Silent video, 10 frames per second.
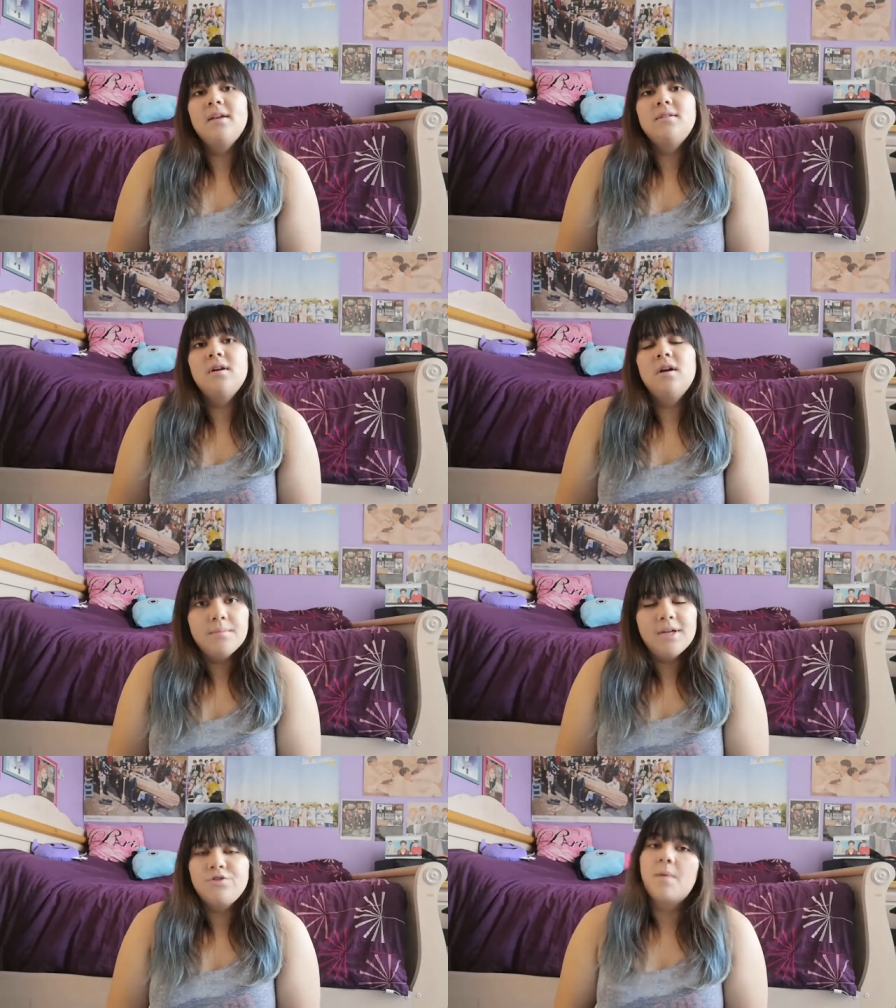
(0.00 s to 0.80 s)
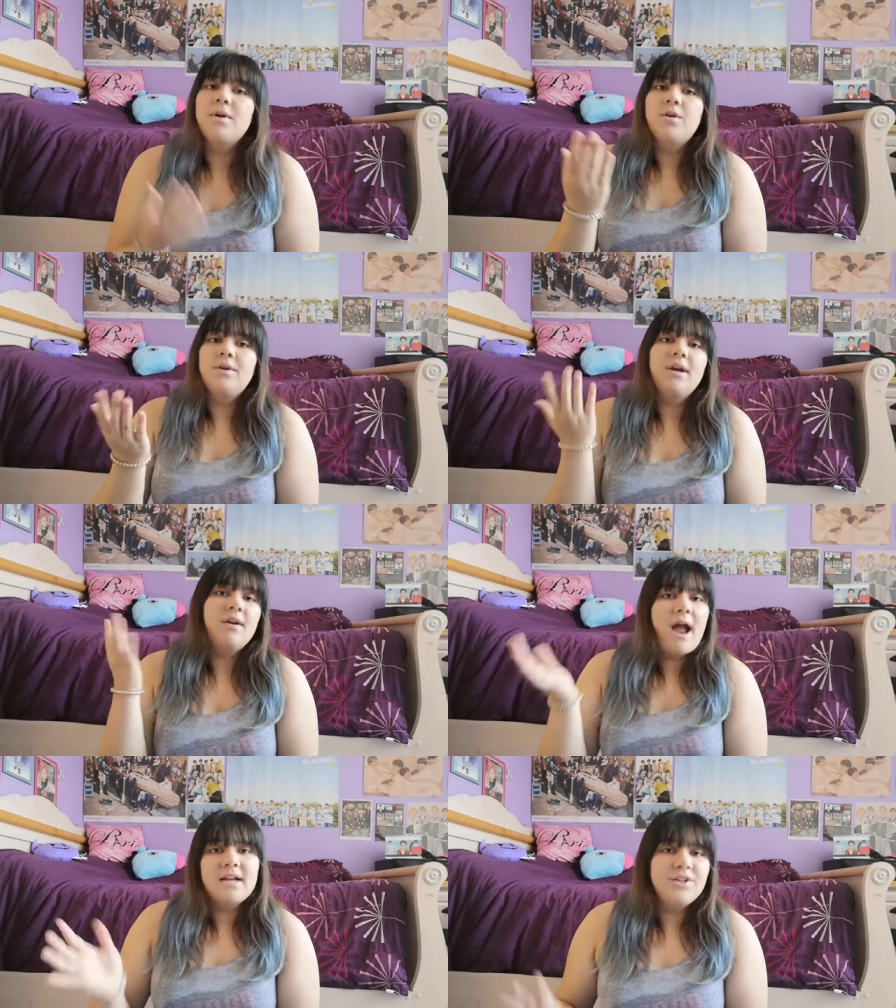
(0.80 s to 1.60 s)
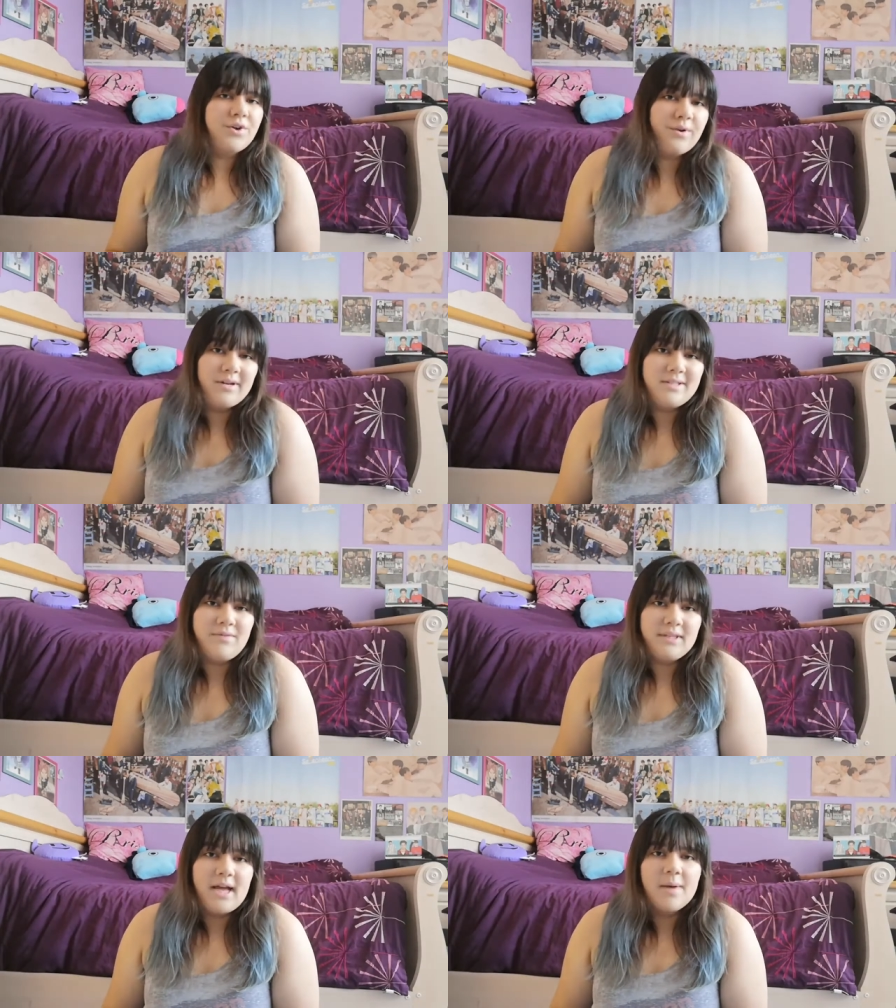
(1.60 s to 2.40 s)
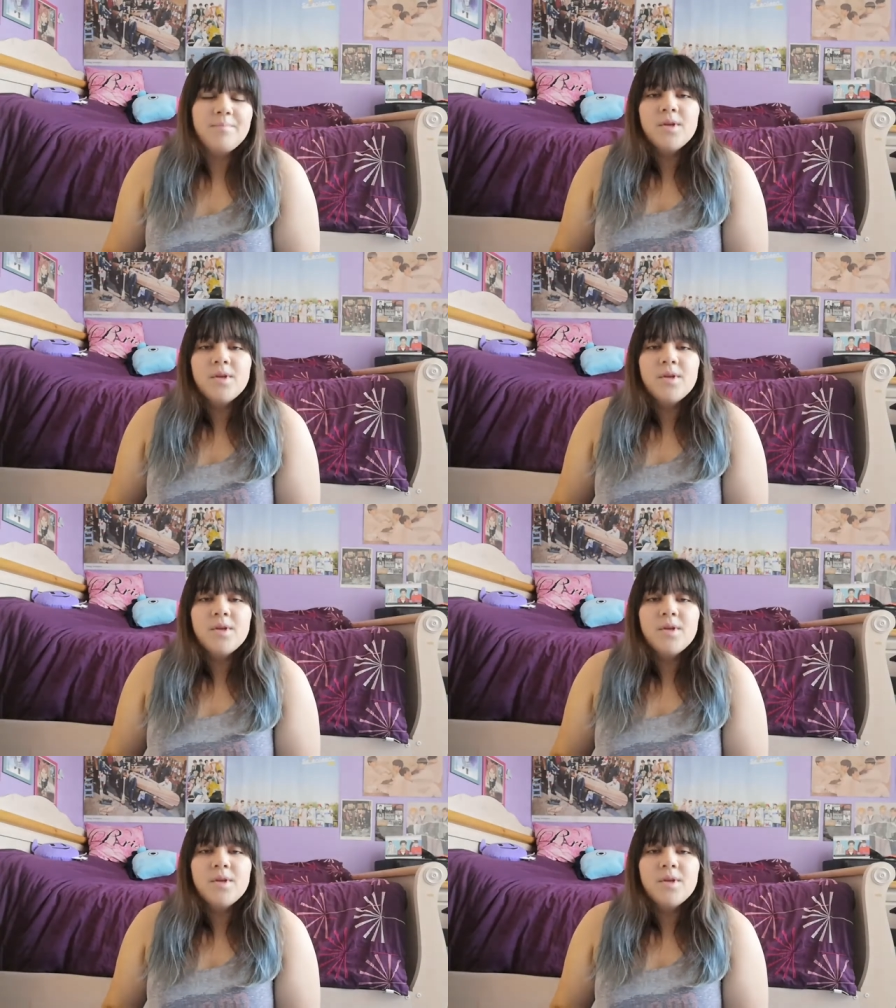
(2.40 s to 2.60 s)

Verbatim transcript: kickstart my drama career, acting career, and stuff like that.